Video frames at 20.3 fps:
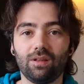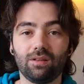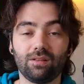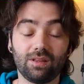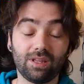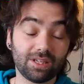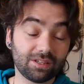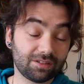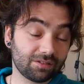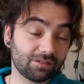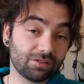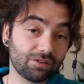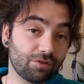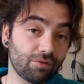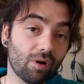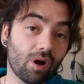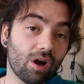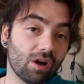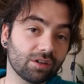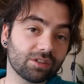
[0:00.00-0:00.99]
This
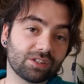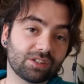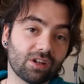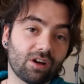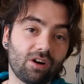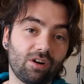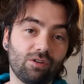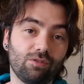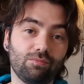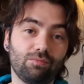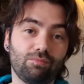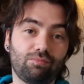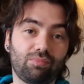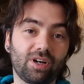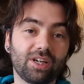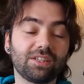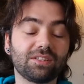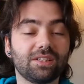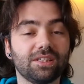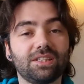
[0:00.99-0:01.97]
new art style
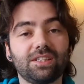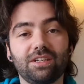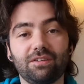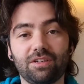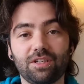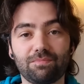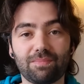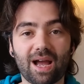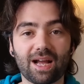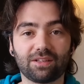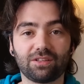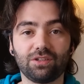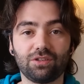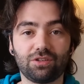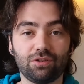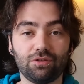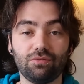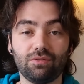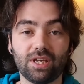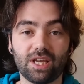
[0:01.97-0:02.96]
brings the series back to
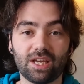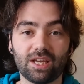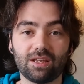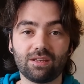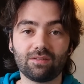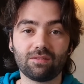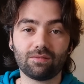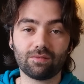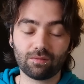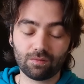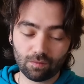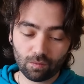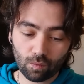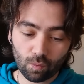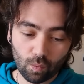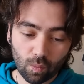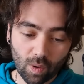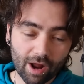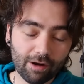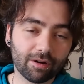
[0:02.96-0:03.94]
2D,
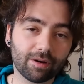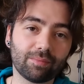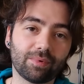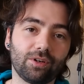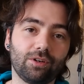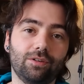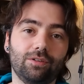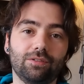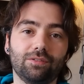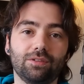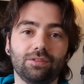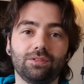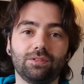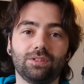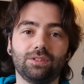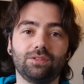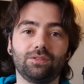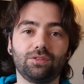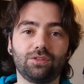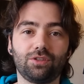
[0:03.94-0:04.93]
where it
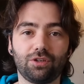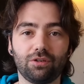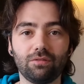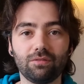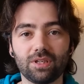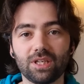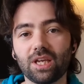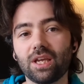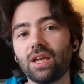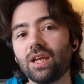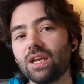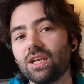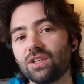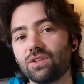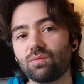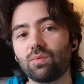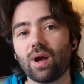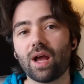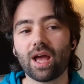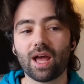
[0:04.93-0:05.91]
belongs. 2D
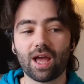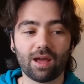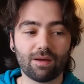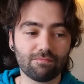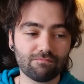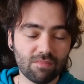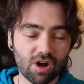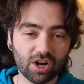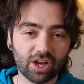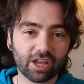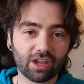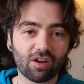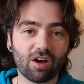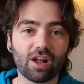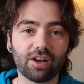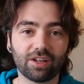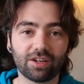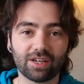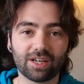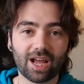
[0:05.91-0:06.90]
is where Monkey
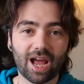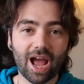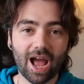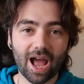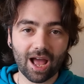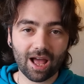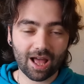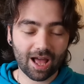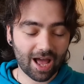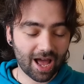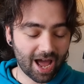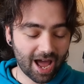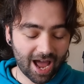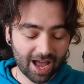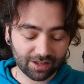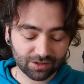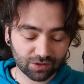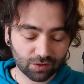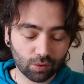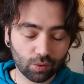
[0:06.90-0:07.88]
Island
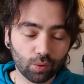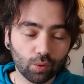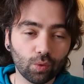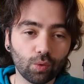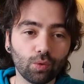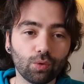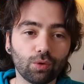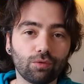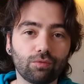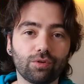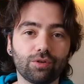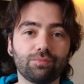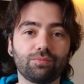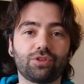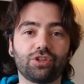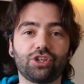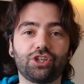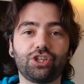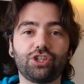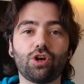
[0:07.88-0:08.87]
has all the room
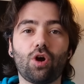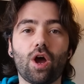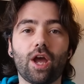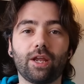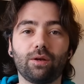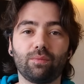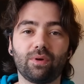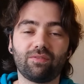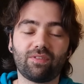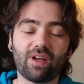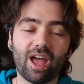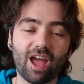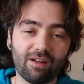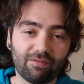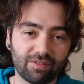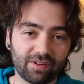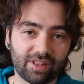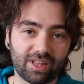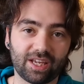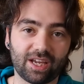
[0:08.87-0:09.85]
to shine with
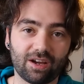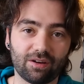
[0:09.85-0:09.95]
everything